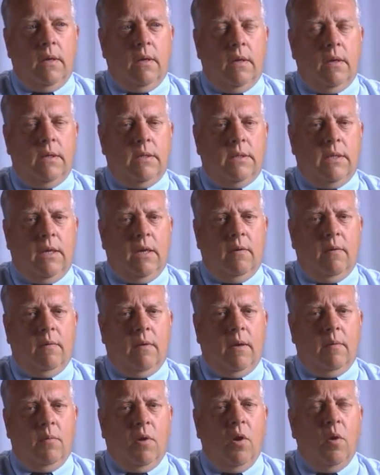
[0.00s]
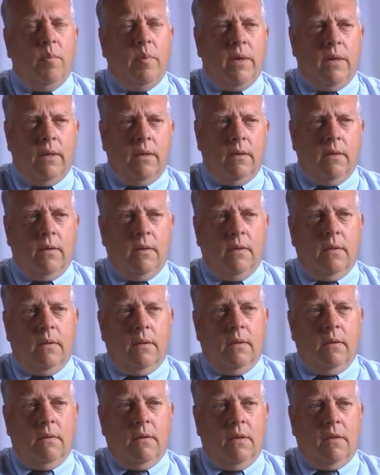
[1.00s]
I said, I'm hoping
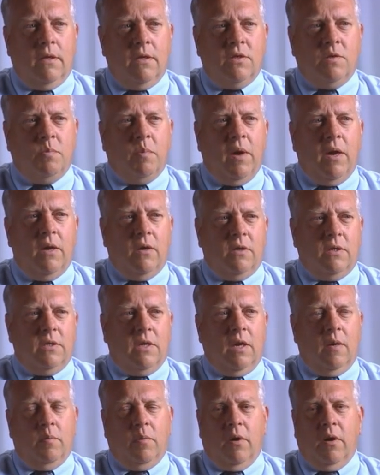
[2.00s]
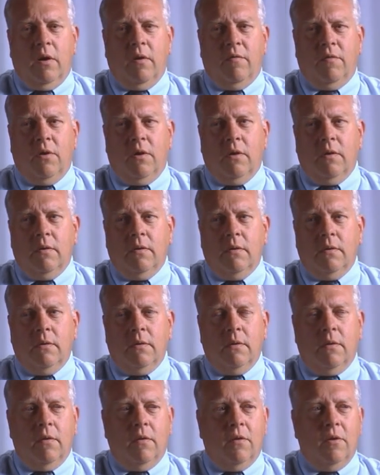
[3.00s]
that this spider is not part of your
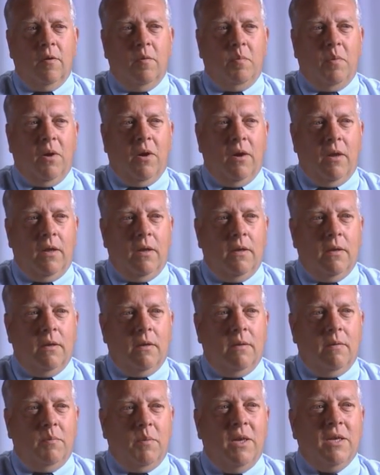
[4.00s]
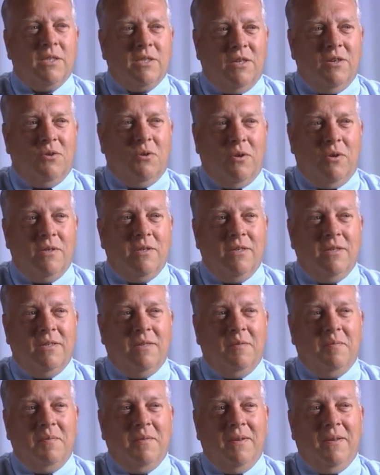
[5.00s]
third-party pest control system.